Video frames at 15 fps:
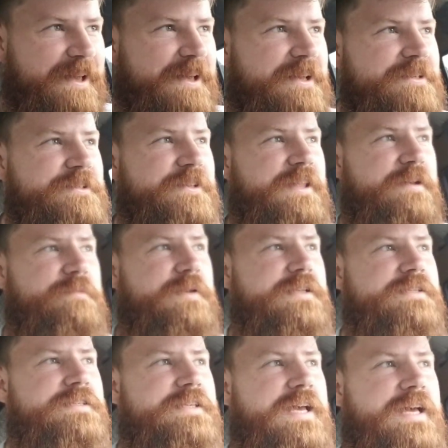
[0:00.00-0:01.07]
So that being
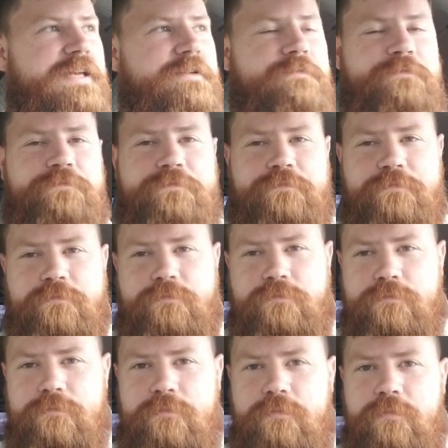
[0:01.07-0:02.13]
said,
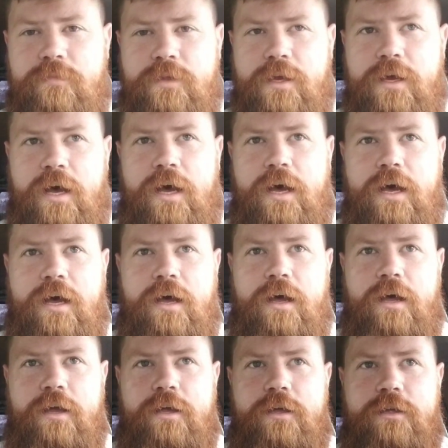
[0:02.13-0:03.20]

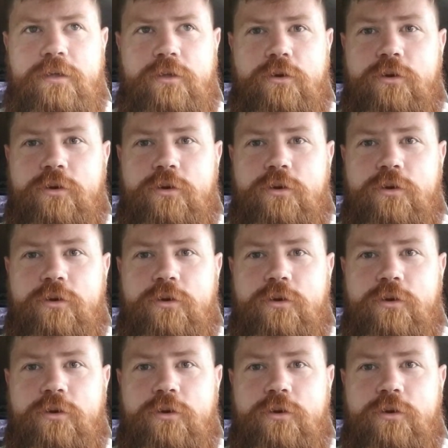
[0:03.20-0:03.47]
uh, you're